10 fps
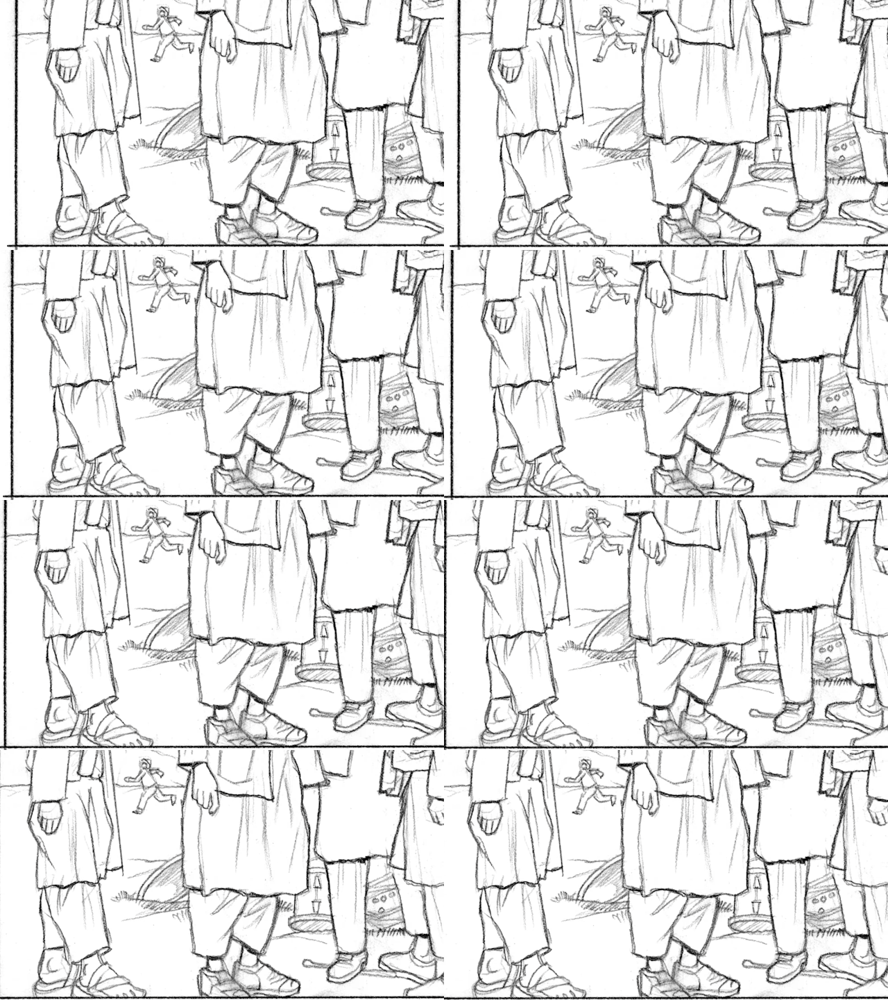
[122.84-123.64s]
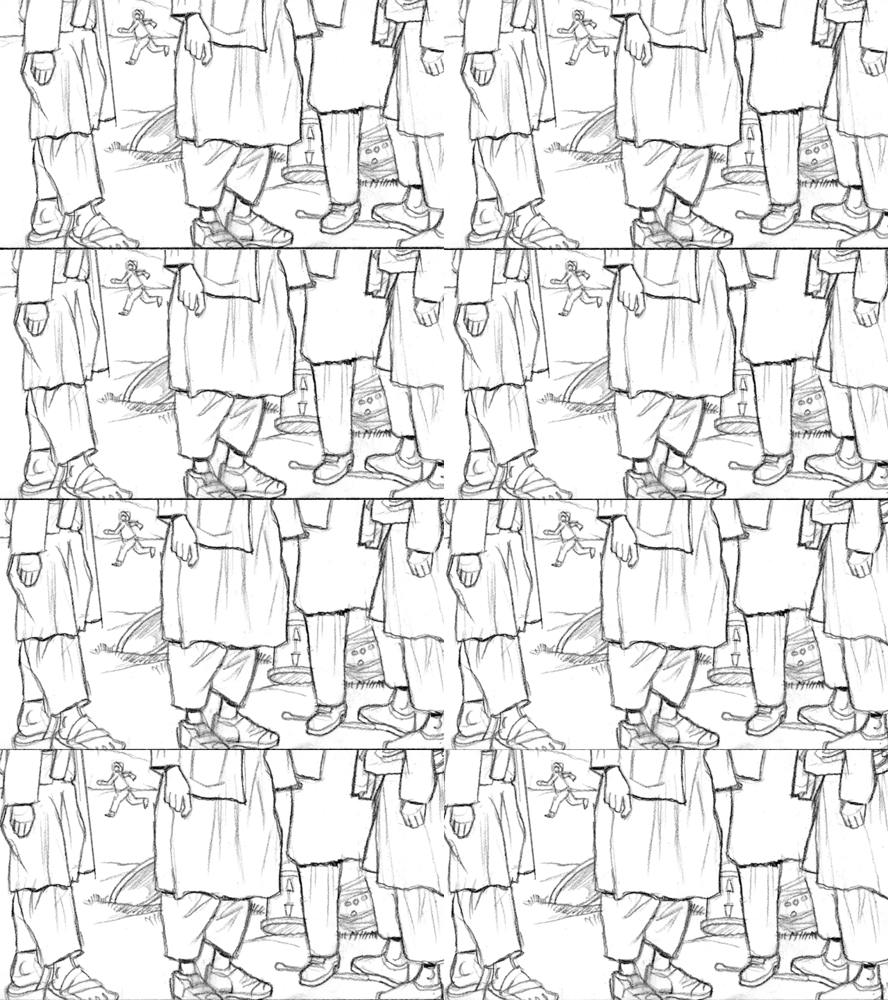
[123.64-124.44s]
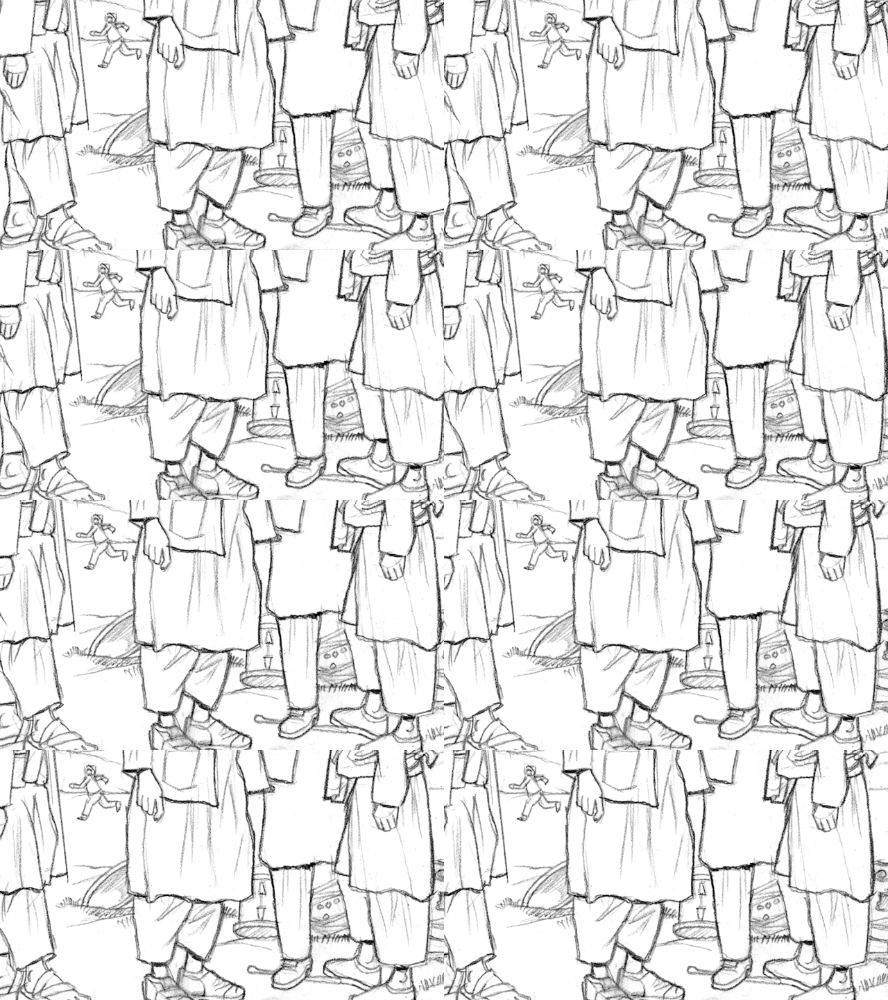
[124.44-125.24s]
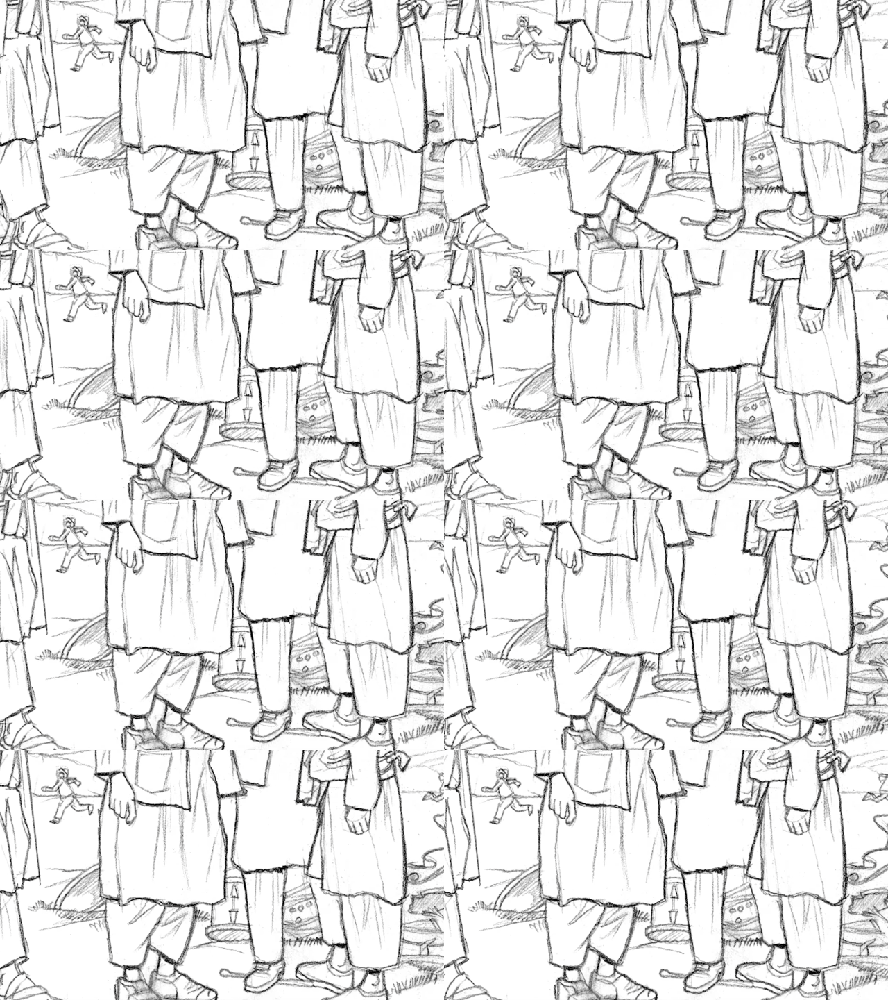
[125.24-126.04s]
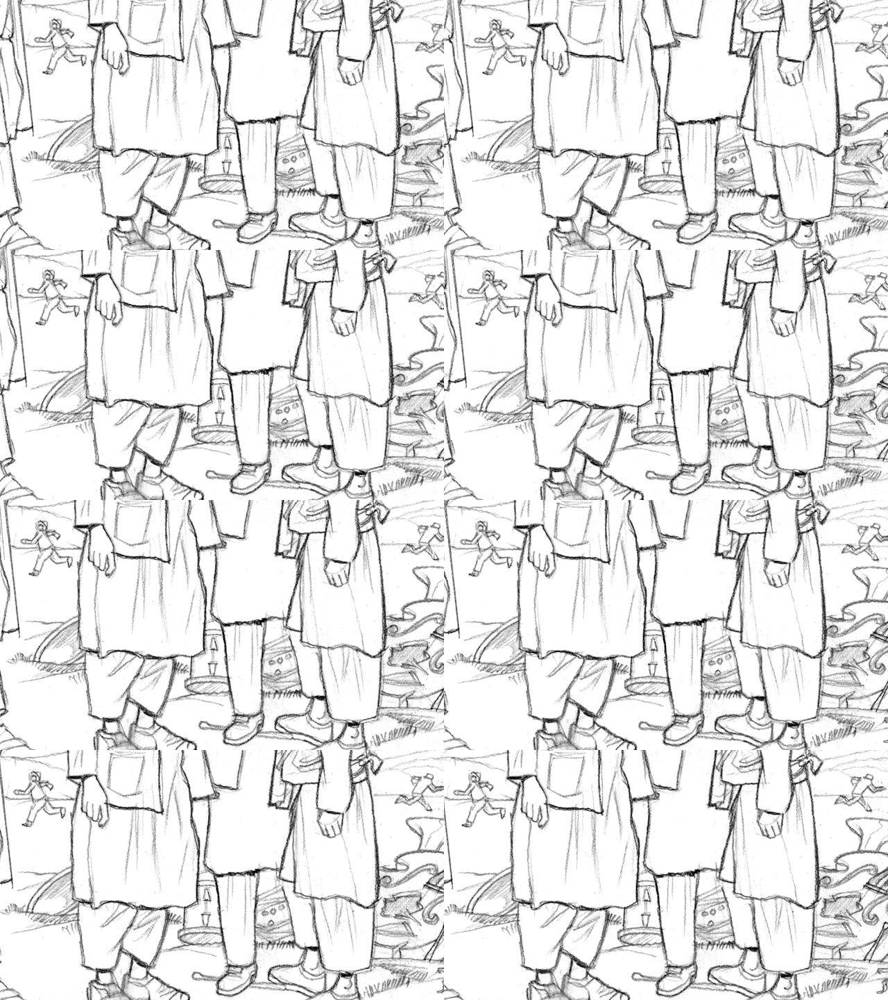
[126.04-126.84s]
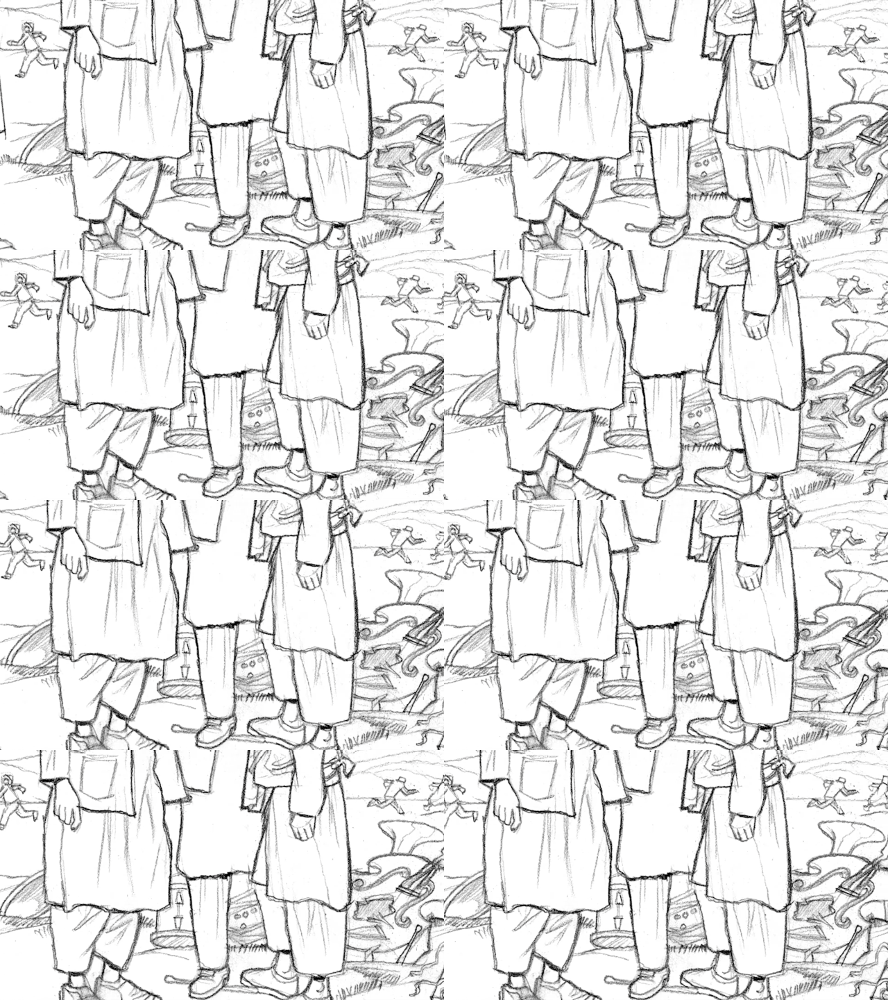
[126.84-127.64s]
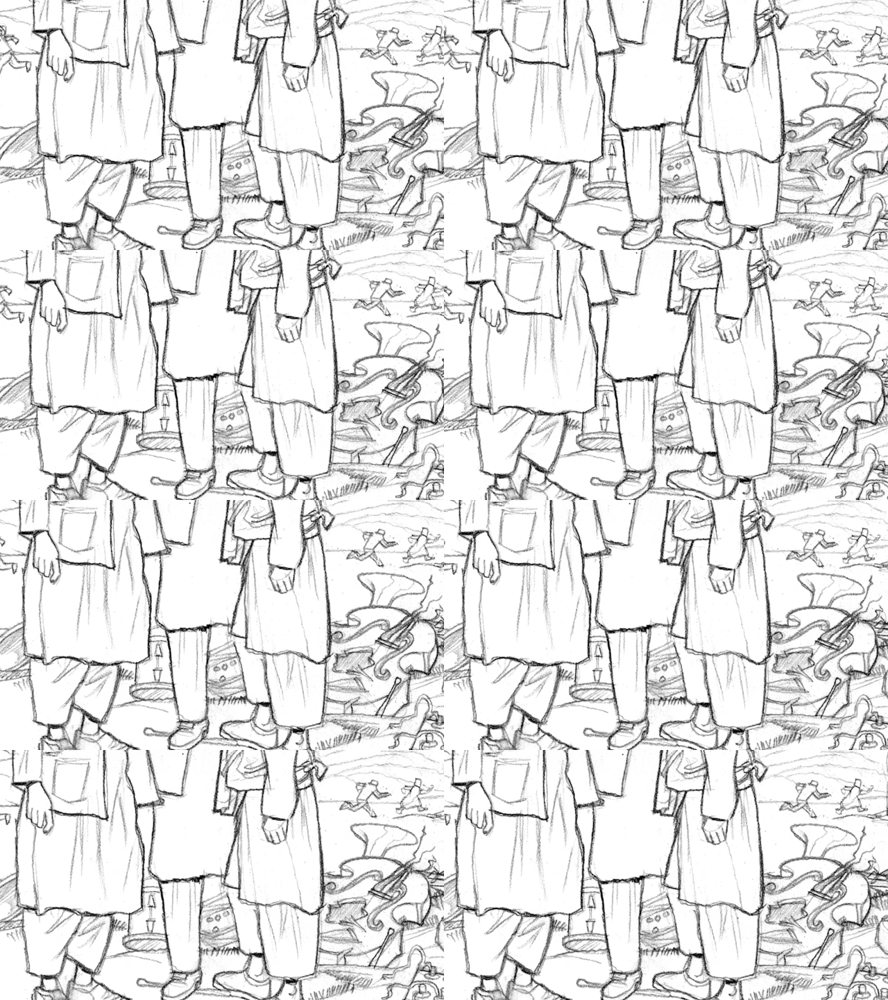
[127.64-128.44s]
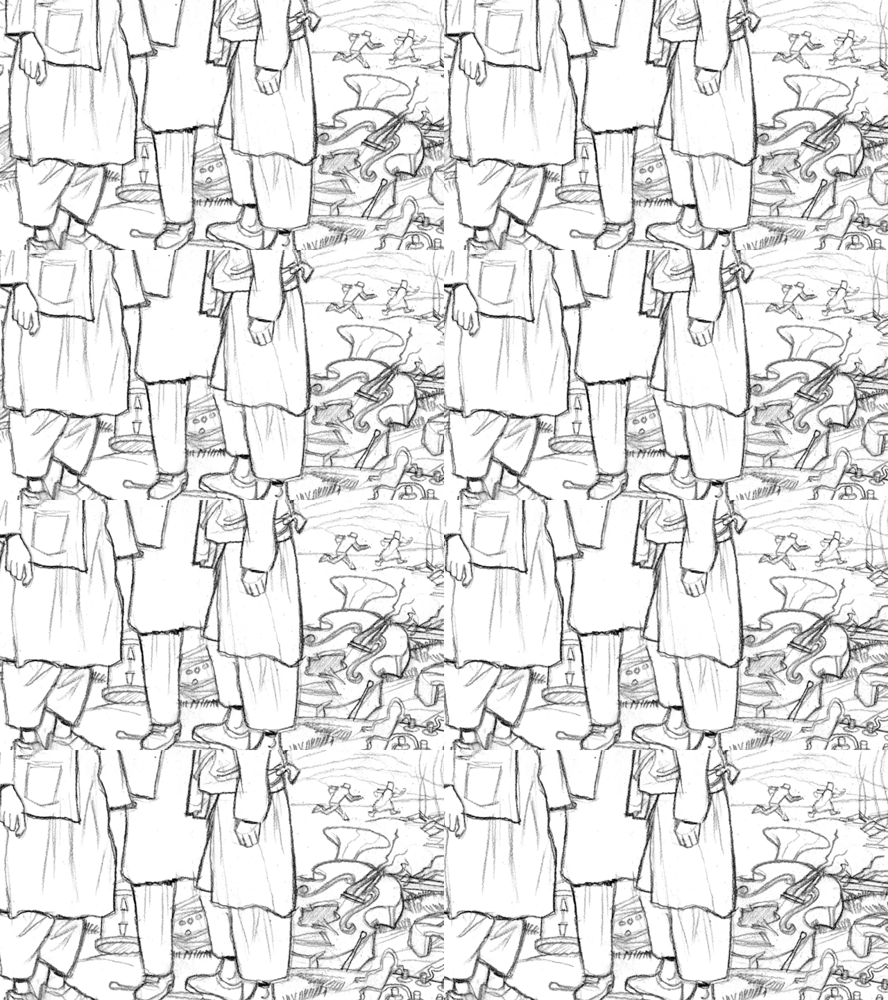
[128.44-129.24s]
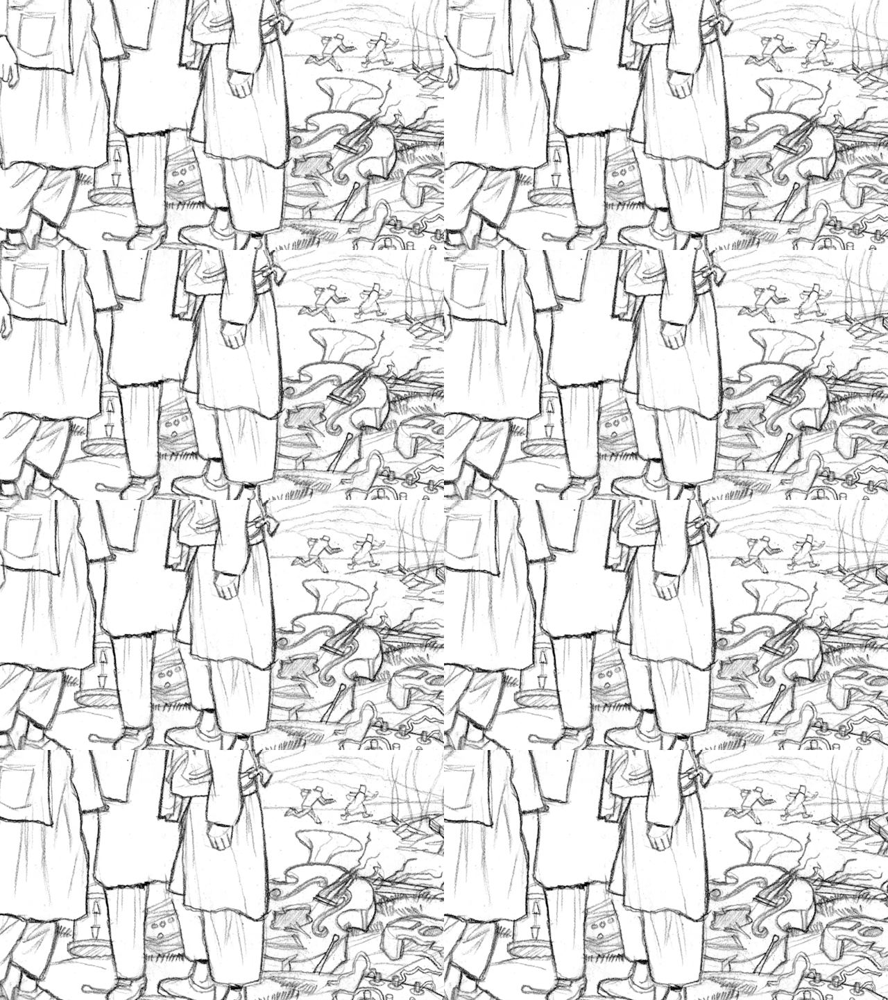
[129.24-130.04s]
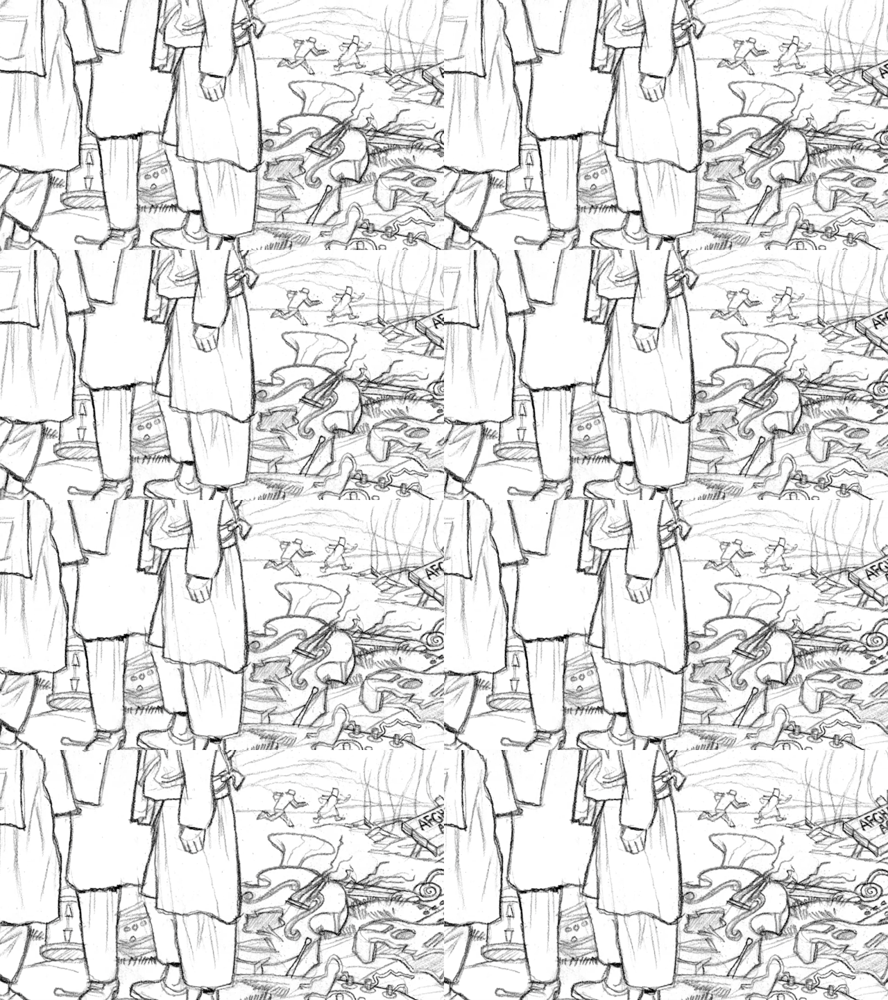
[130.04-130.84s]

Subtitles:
(no speaker visible)